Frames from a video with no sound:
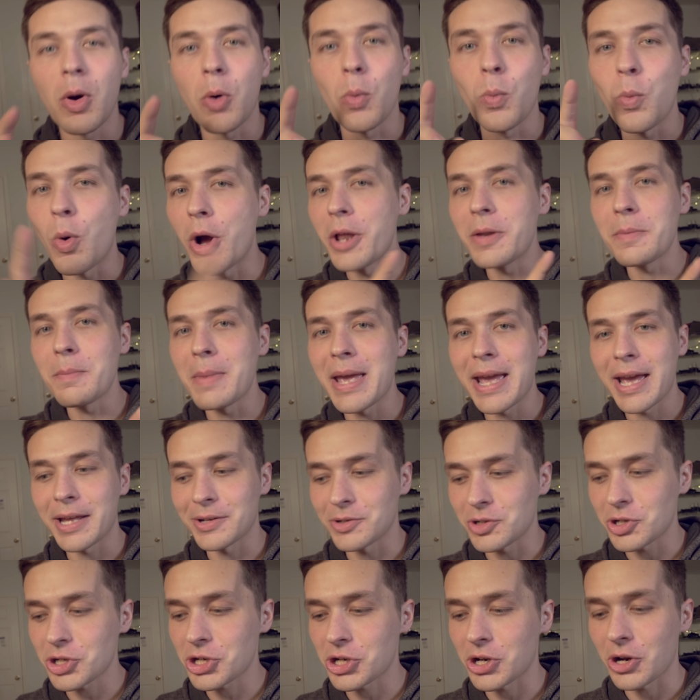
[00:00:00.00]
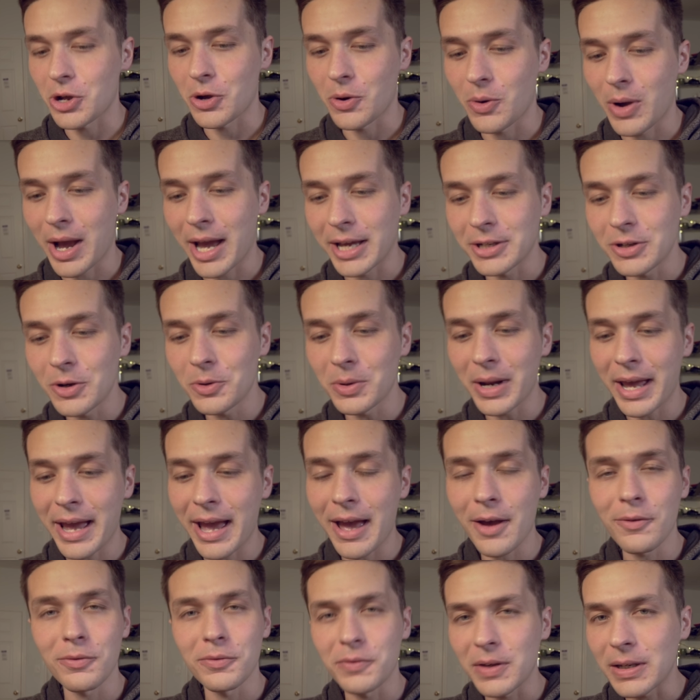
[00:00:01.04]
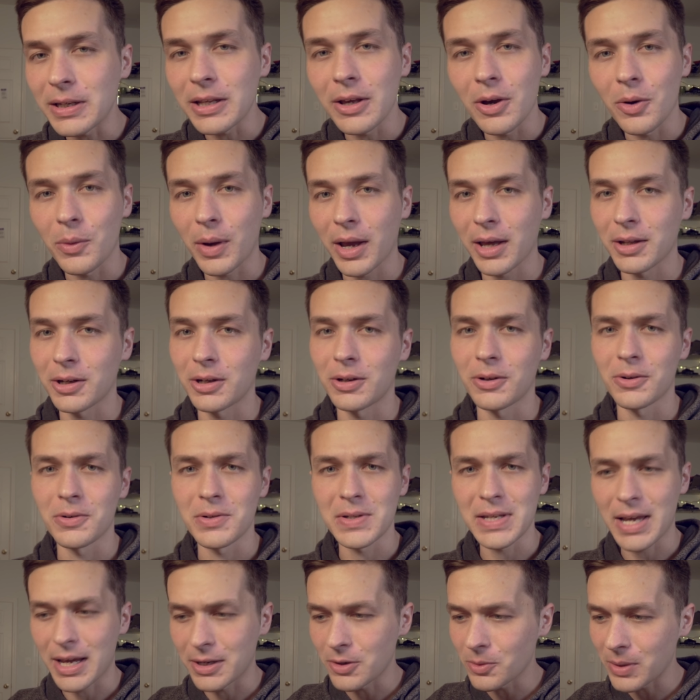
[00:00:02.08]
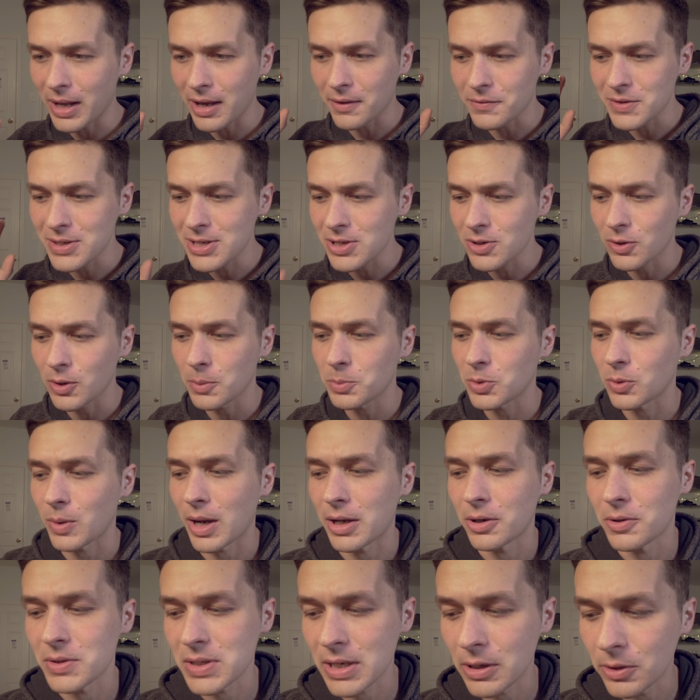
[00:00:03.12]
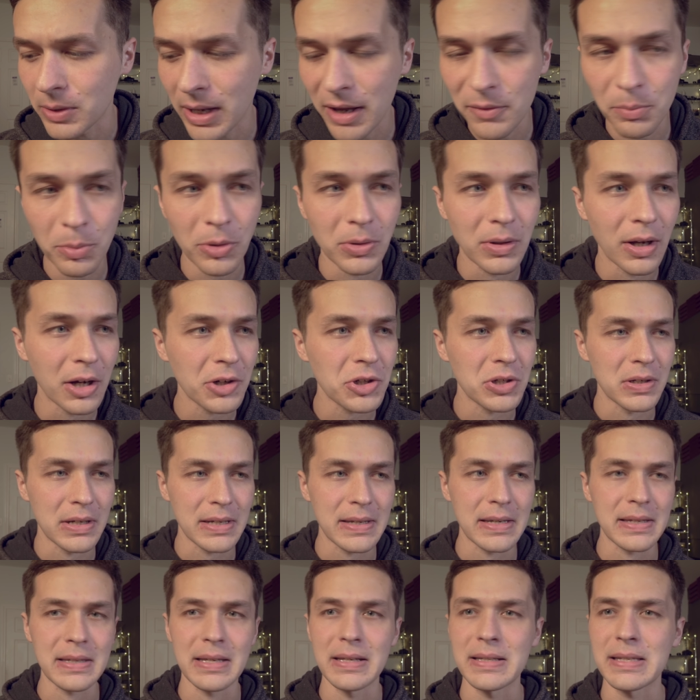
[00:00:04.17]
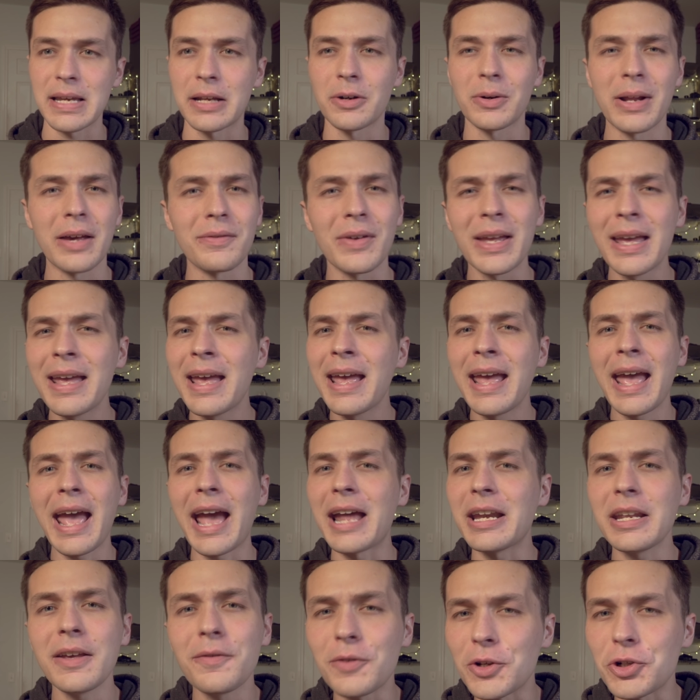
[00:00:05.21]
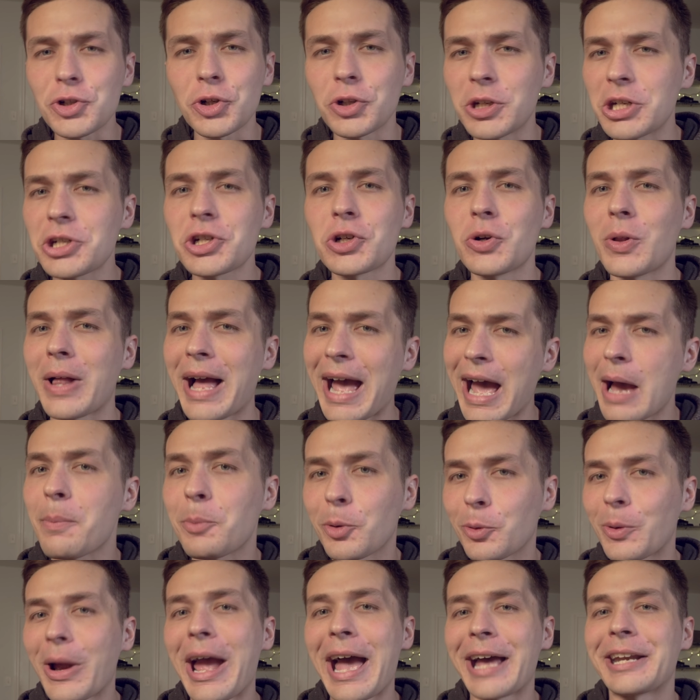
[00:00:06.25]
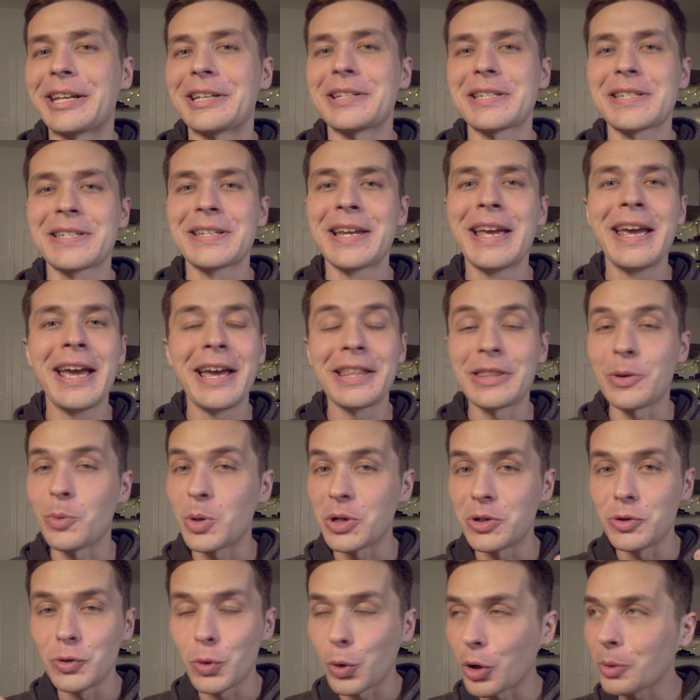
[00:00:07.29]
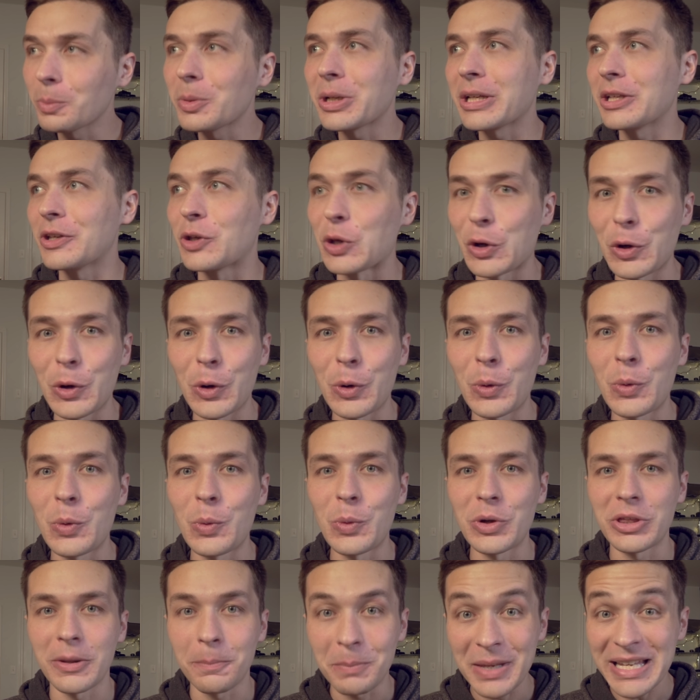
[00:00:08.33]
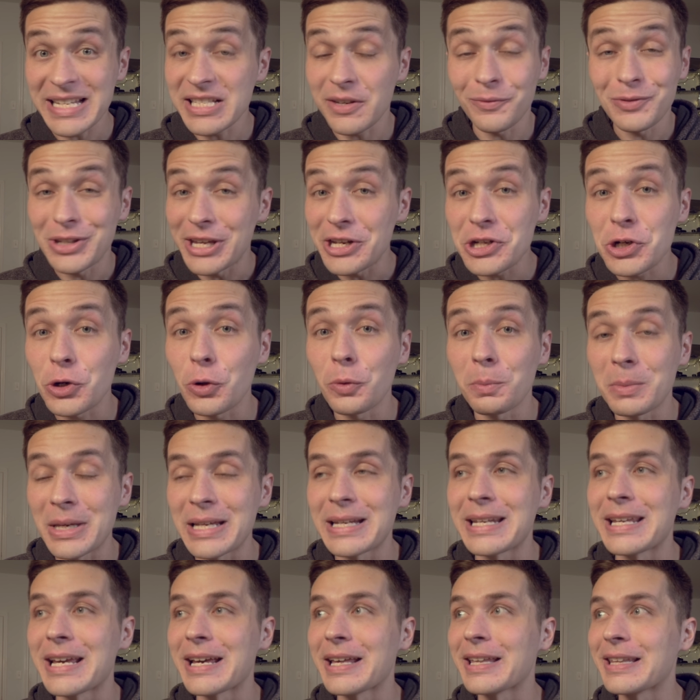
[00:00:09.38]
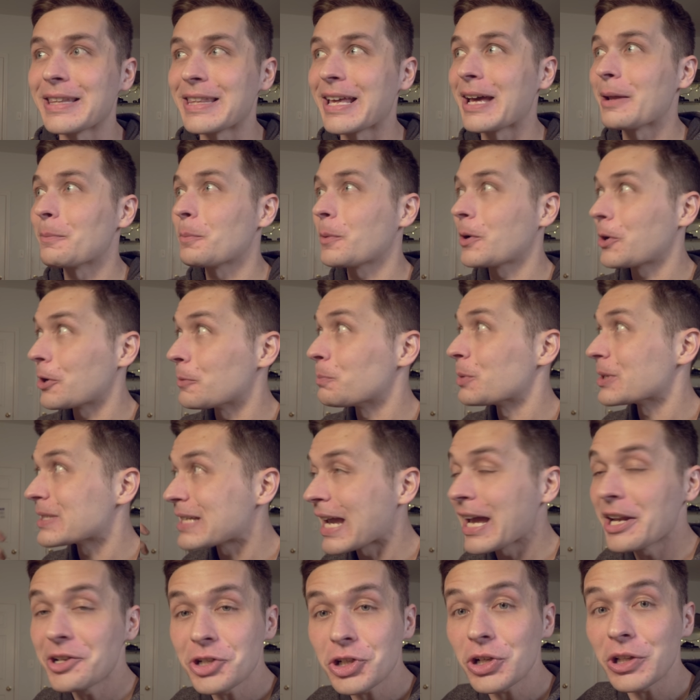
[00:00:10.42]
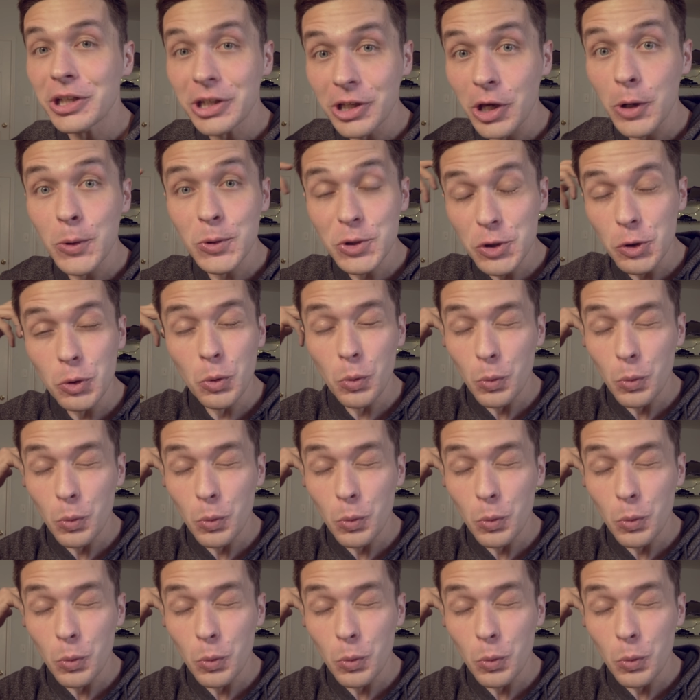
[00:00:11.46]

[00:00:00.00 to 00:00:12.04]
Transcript: a one-man show. I don't have video editors. I don't have script writers. I don't have production assistants. I don't have any of the traditional apparatus that would normally go with a piece of digital media that could potentially go to